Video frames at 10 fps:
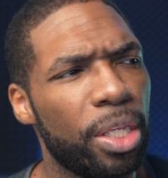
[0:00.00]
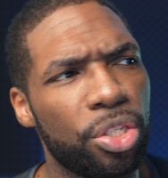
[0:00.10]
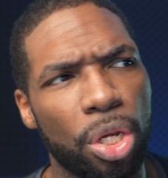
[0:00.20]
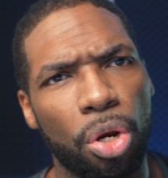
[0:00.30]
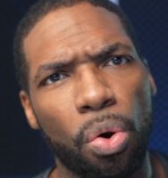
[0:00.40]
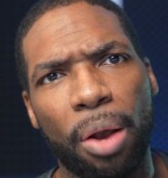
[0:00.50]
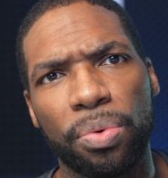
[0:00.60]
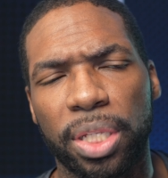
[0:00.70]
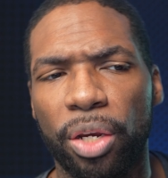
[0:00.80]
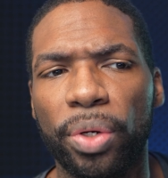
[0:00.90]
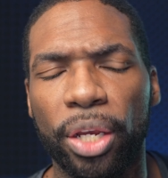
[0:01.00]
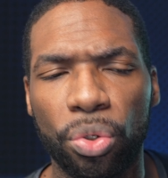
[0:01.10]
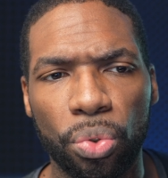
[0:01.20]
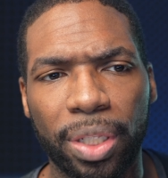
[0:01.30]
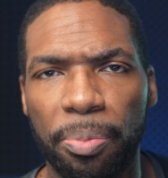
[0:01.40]
So I was like, okay,
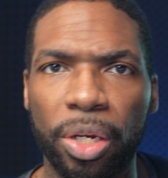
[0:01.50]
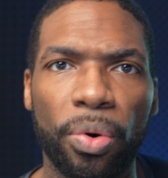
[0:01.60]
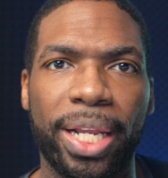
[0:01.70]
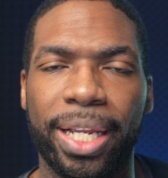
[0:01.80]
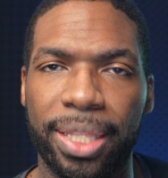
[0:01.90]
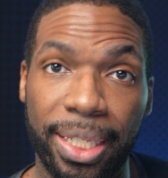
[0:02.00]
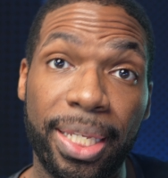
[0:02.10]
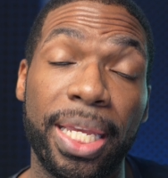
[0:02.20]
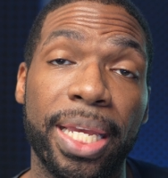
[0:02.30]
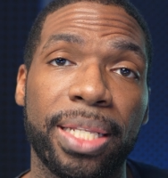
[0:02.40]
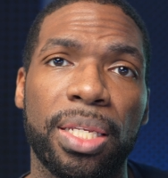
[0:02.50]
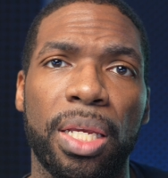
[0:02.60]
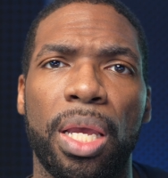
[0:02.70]
cool, let me go ahead and get the kit.